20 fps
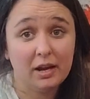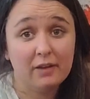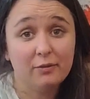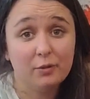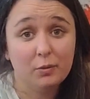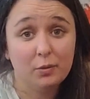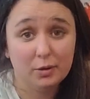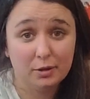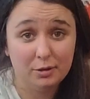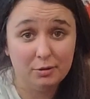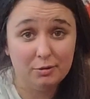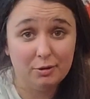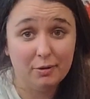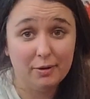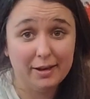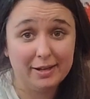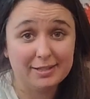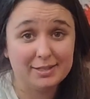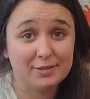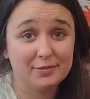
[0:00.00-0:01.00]
Everyone you know
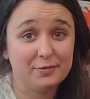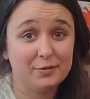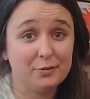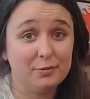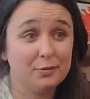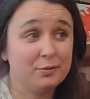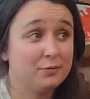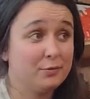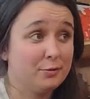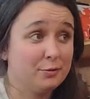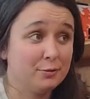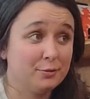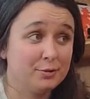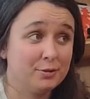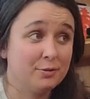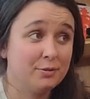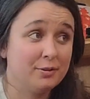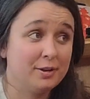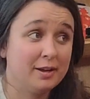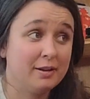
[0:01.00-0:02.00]
has to vote. The voter
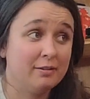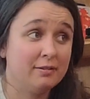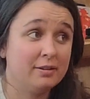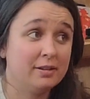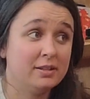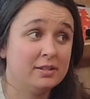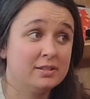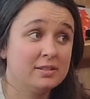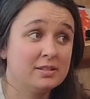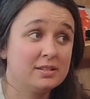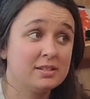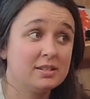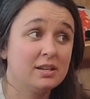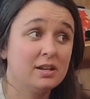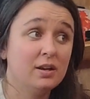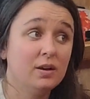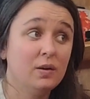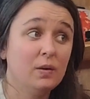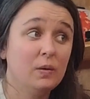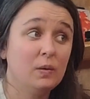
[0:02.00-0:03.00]
turnout is
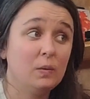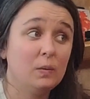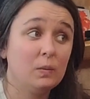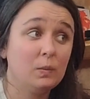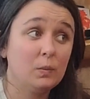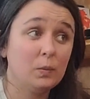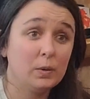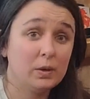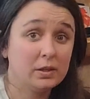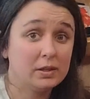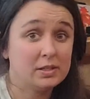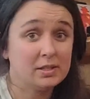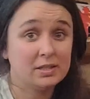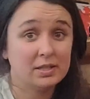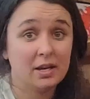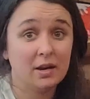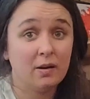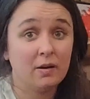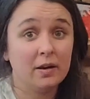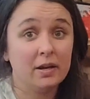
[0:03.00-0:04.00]
really
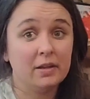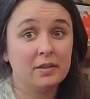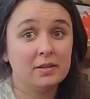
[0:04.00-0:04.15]
scary.